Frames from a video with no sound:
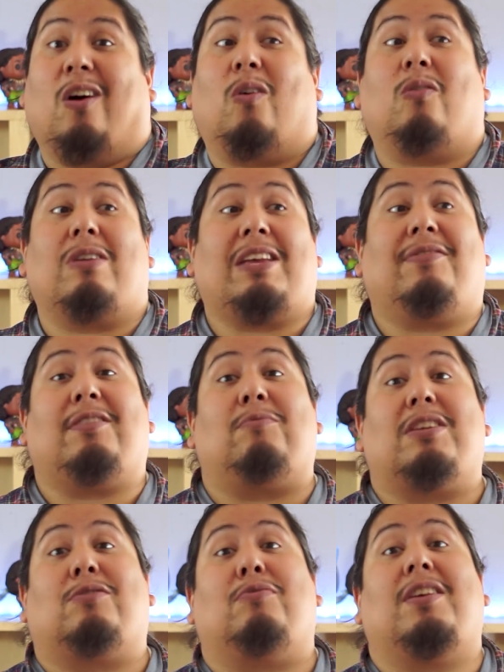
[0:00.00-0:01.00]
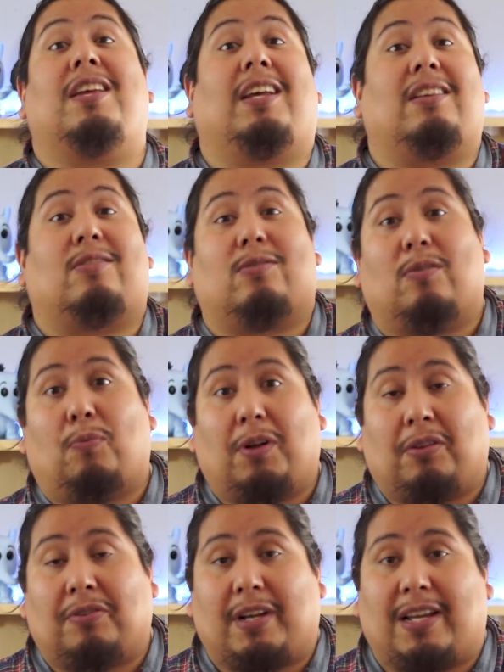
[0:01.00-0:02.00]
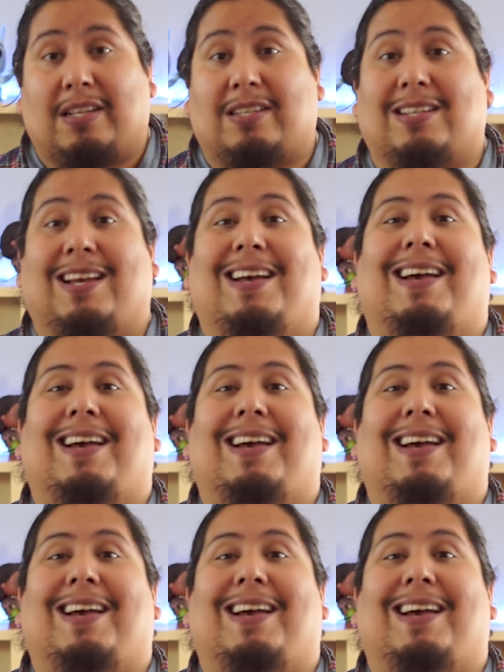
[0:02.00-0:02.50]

or even retreating into the wilderness.